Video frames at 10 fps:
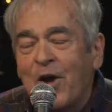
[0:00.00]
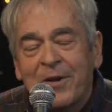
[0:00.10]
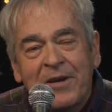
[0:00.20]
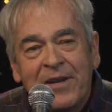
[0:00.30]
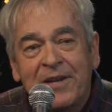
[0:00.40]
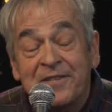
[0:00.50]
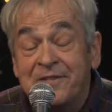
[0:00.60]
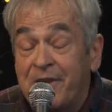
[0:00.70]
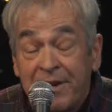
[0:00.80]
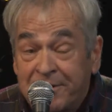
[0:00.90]
look, he's
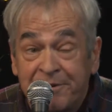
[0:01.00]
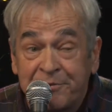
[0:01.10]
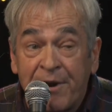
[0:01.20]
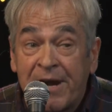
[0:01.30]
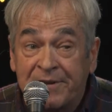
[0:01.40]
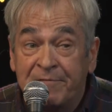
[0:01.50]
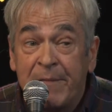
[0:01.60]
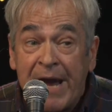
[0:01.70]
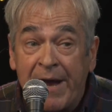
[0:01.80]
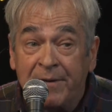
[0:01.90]
not an attractive
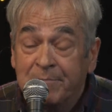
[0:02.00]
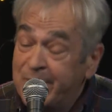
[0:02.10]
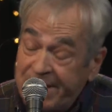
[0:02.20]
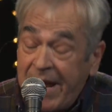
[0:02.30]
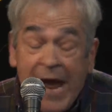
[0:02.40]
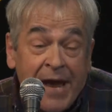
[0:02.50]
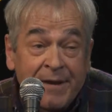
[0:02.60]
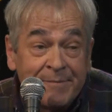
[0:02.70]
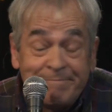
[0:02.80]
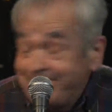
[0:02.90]
man, but hey,
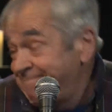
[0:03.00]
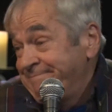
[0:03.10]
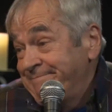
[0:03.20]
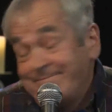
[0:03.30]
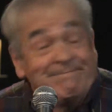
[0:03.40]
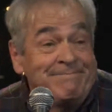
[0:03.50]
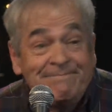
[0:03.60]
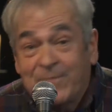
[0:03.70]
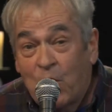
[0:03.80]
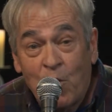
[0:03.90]

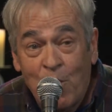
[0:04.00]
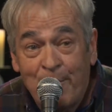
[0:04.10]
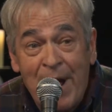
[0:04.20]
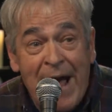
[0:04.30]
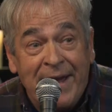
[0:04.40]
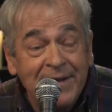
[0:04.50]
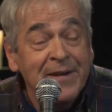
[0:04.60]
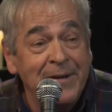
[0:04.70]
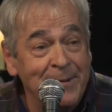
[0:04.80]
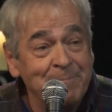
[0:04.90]
who am I, you
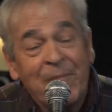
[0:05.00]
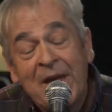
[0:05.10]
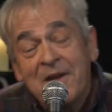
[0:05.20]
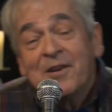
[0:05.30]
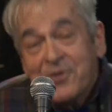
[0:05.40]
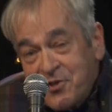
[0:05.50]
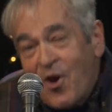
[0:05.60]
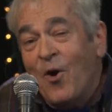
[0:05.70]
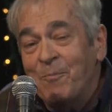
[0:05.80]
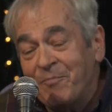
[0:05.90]
know?
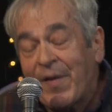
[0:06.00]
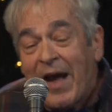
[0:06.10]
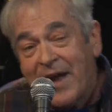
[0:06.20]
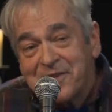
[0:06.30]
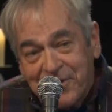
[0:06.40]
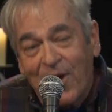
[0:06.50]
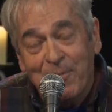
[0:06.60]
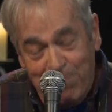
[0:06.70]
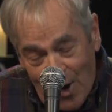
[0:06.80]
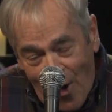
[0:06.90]
so I start
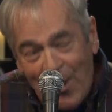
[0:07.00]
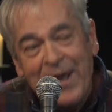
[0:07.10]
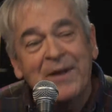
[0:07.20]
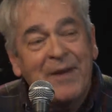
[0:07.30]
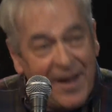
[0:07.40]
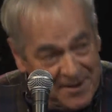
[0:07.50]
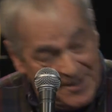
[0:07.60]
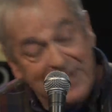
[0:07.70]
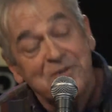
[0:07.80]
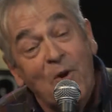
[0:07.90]
blowing, and
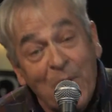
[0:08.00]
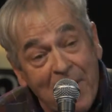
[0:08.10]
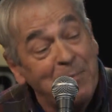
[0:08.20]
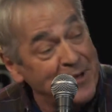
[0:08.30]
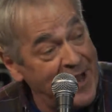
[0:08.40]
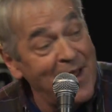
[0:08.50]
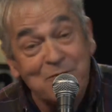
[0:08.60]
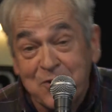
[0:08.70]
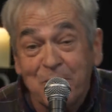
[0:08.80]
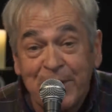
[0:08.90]
he's going up and down,
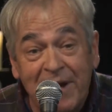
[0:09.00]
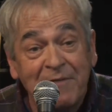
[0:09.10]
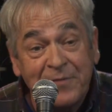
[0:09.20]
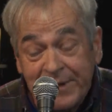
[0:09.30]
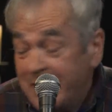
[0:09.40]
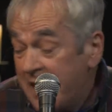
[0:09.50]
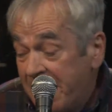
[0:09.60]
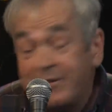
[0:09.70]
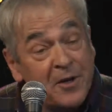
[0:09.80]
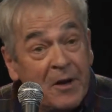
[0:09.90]
sure enough, and
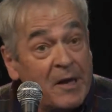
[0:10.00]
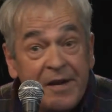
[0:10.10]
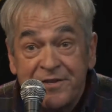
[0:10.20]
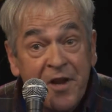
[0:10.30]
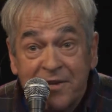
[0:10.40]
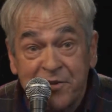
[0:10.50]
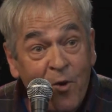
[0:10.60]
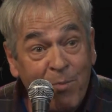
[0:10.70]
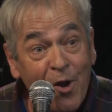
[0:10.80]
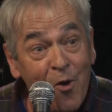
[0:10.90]
and you know he's not so
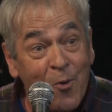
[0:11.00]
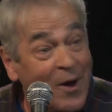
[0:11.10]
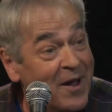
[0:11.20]
blue.